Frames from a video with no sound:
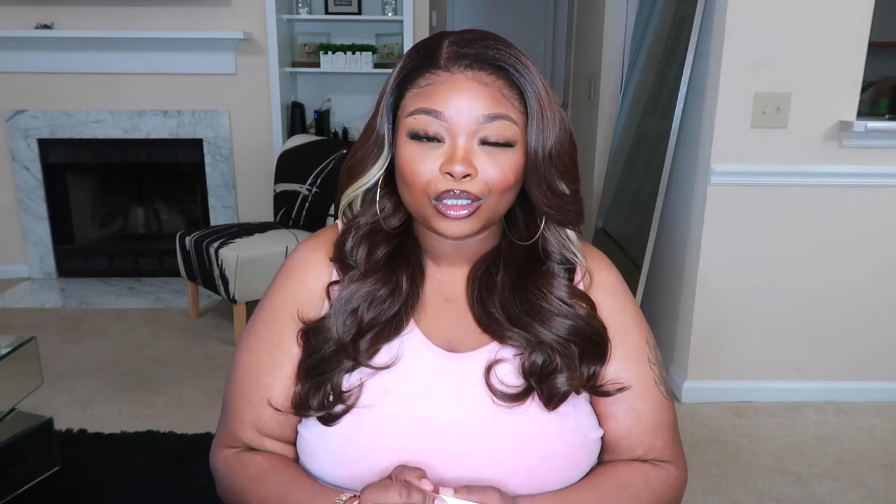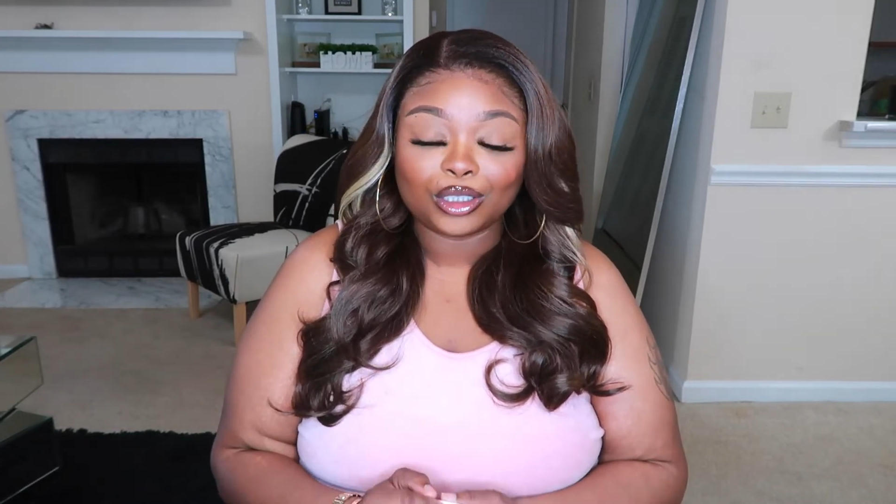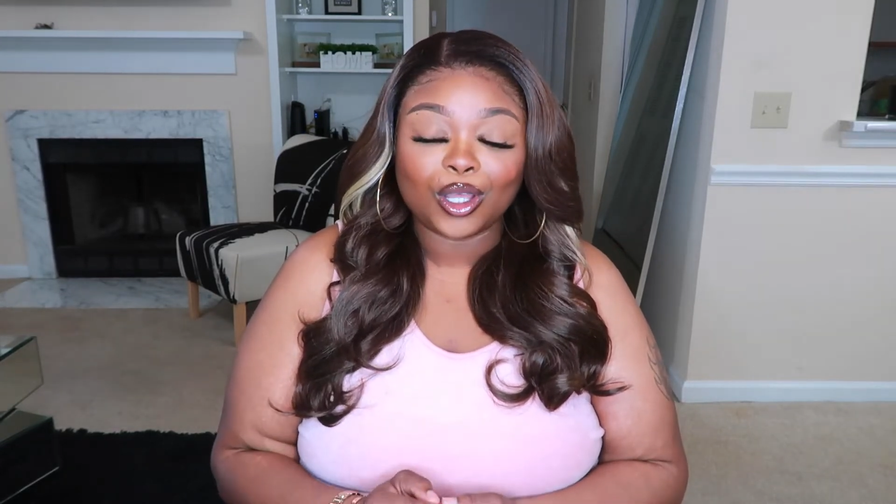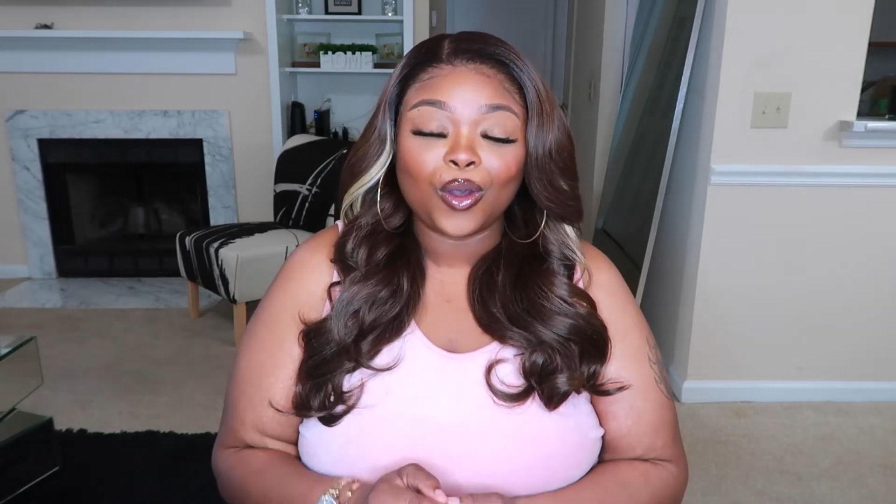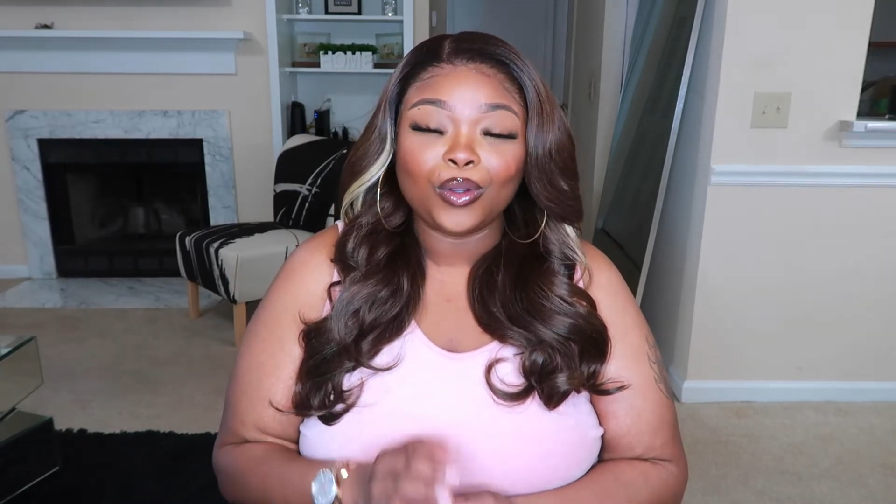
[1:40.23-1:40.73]

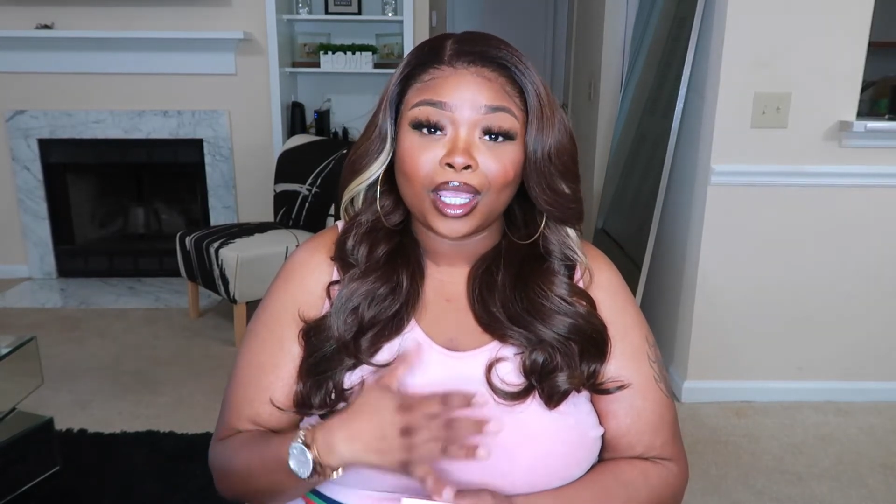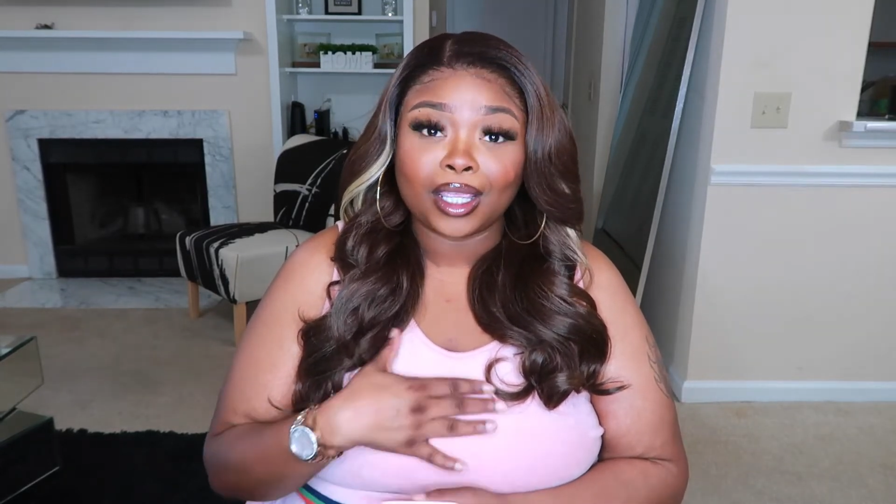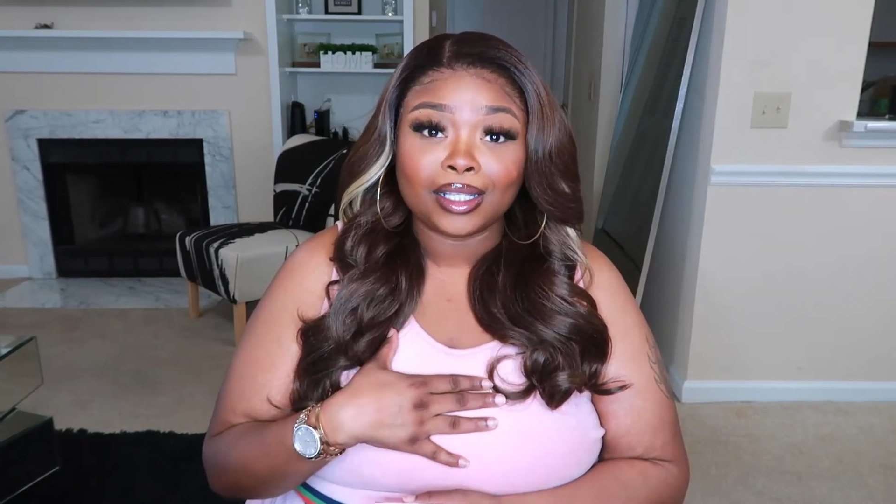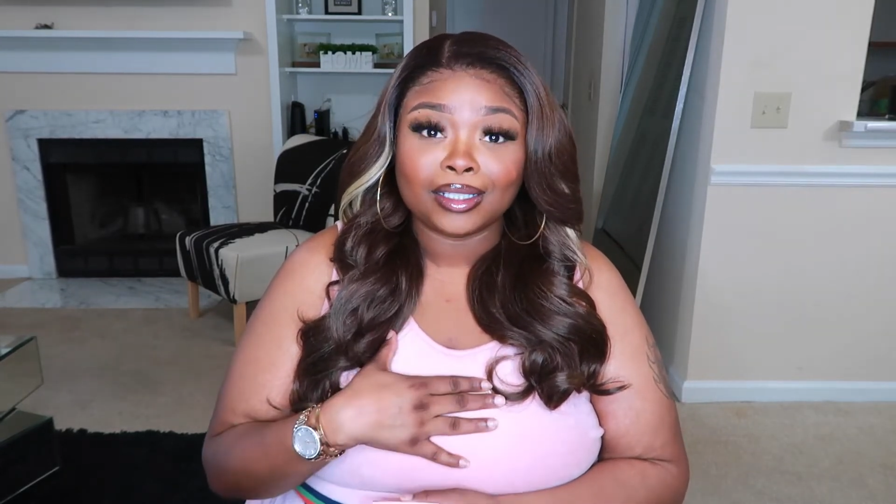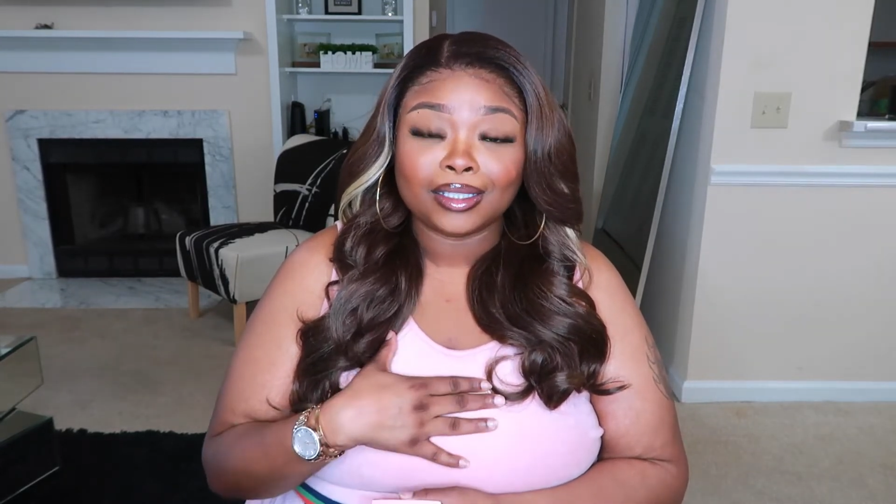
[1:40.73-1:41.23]
So
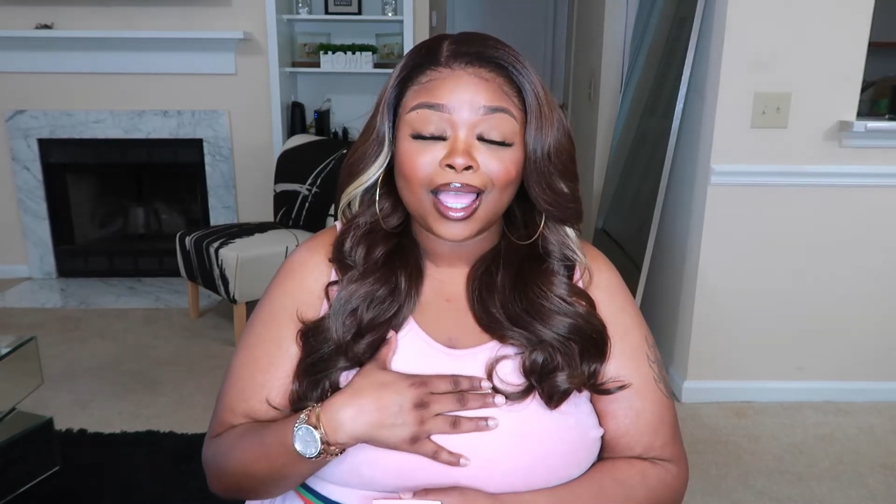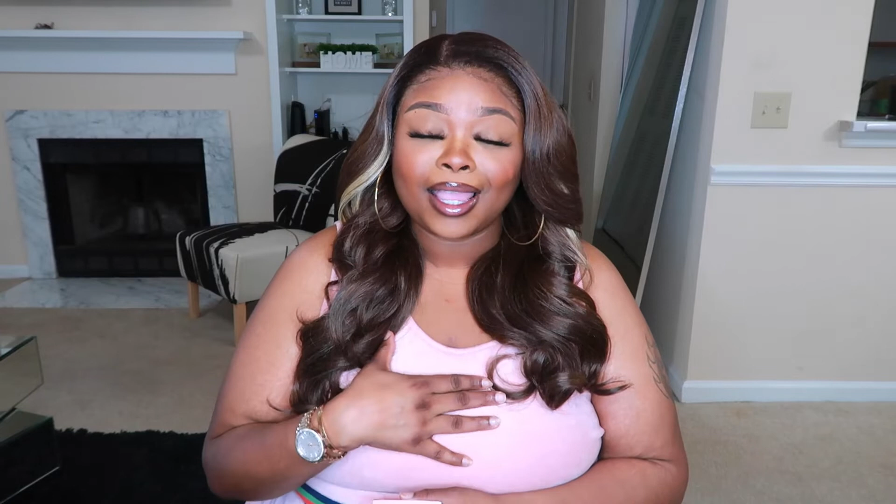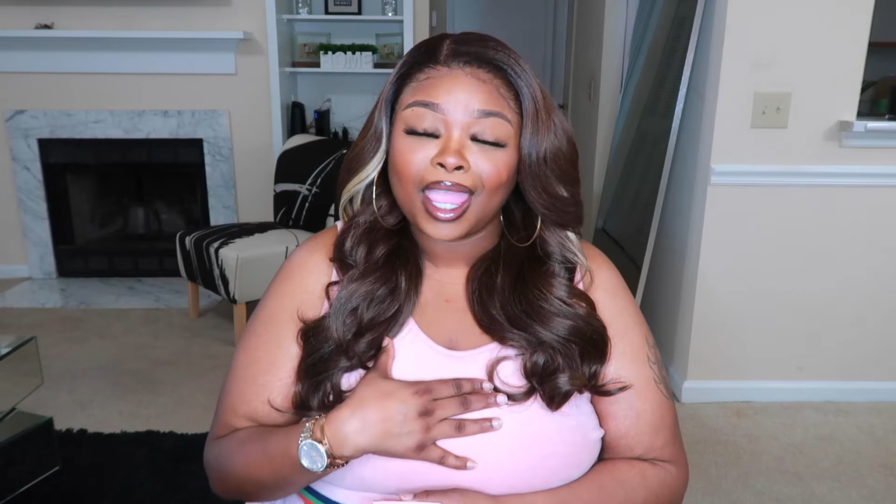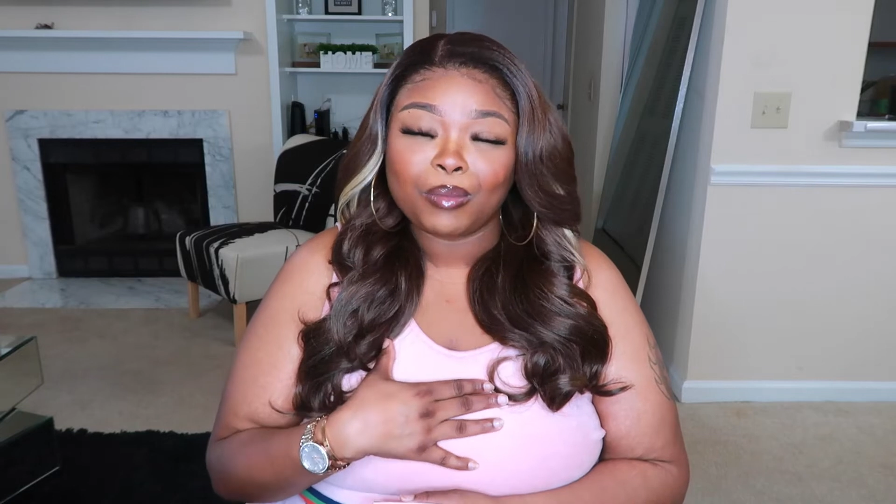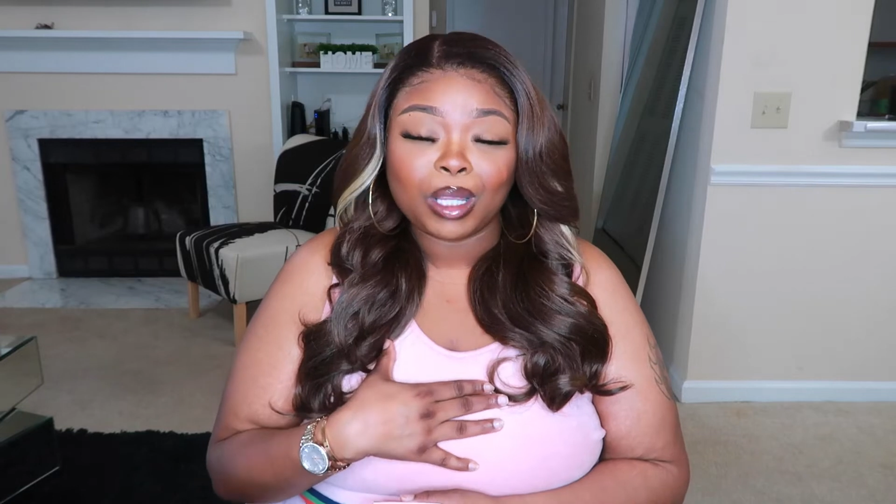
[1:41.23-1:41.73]
yes, I
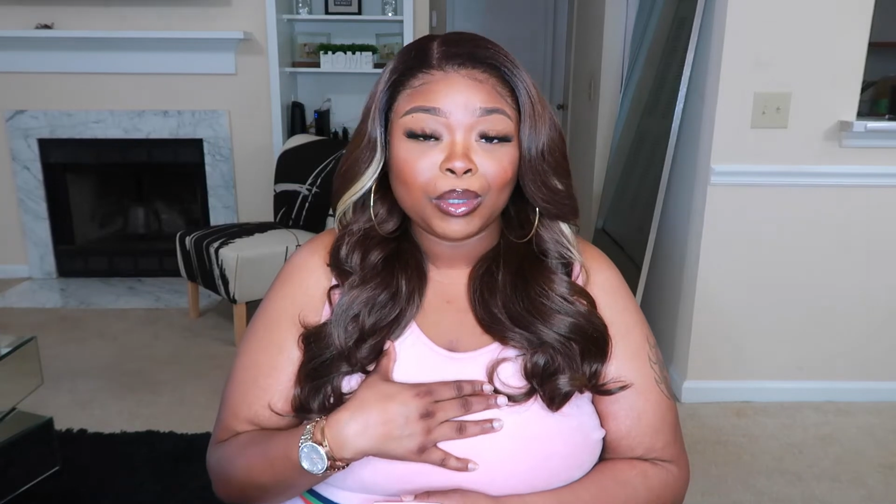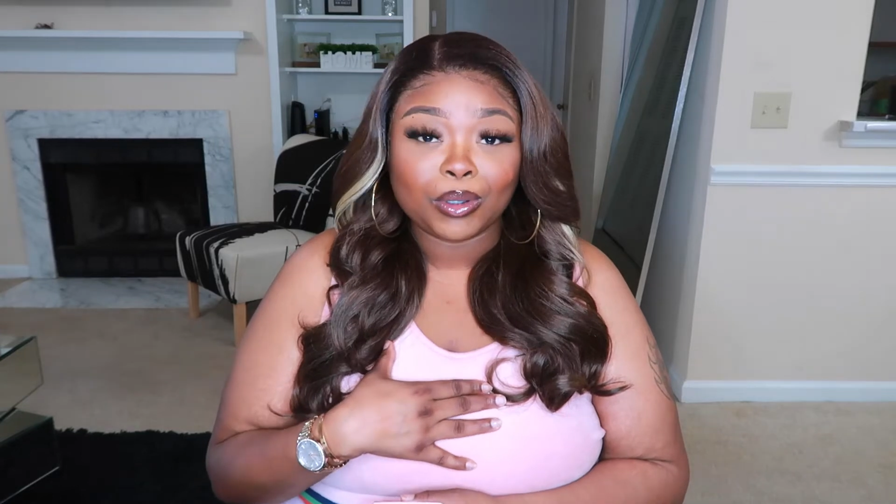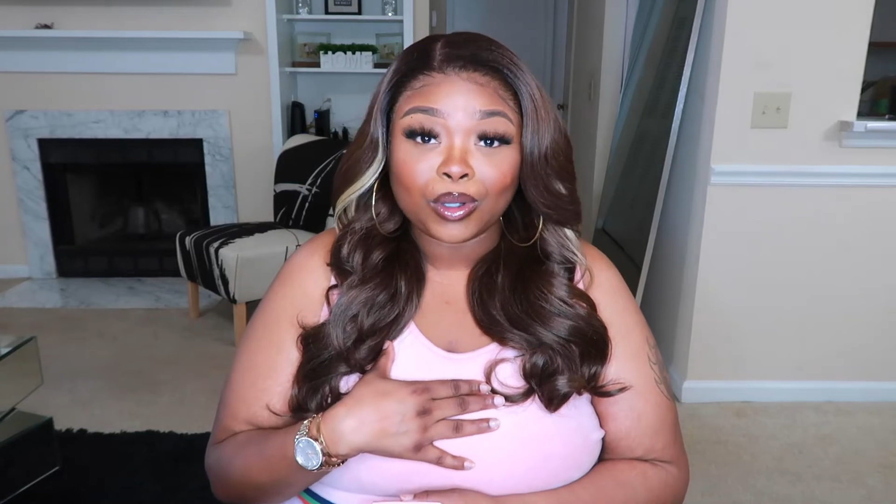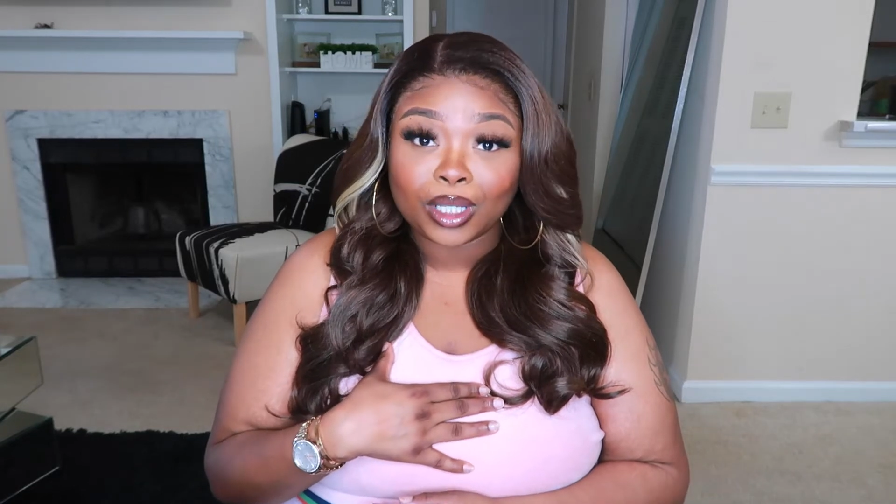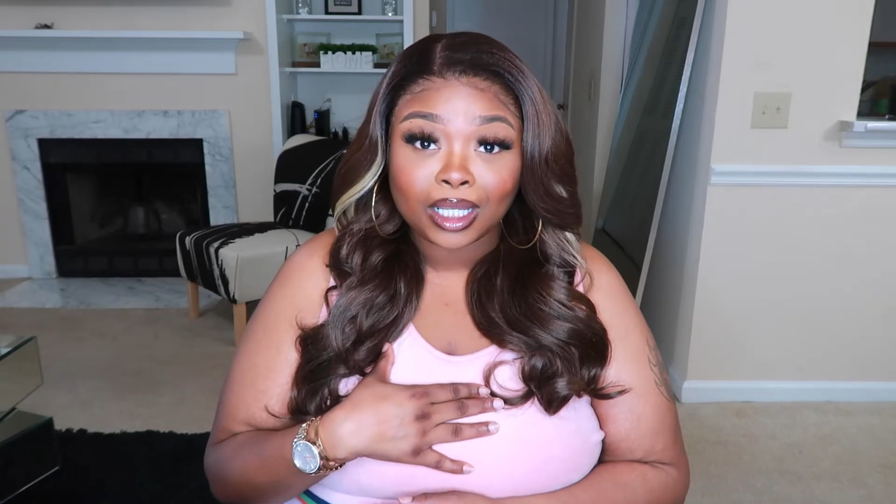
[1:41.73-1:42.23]
can't blame it
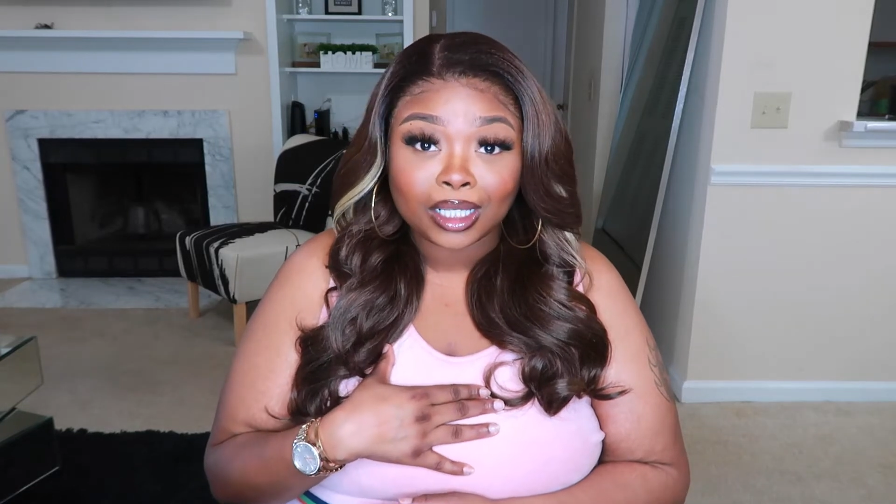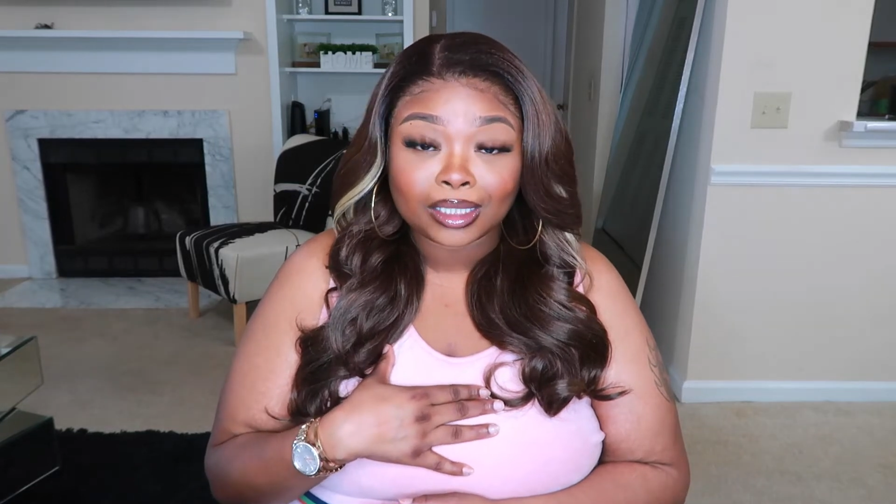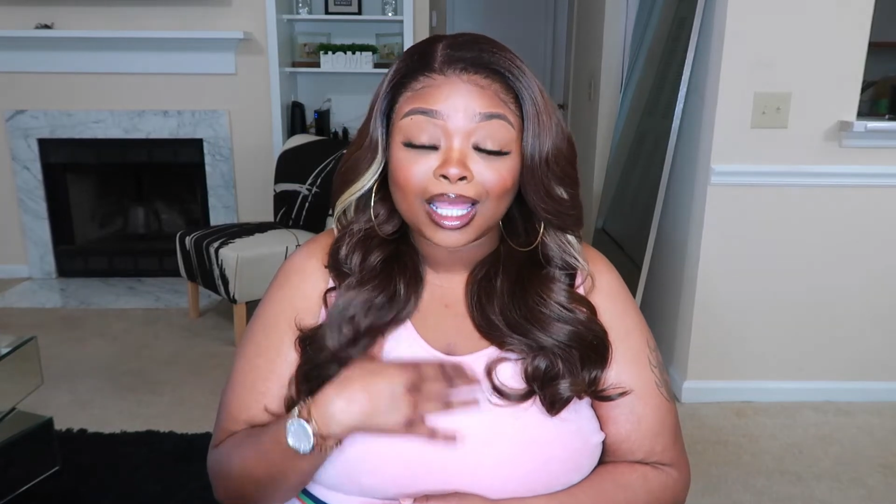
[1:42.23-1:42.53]
on no kids.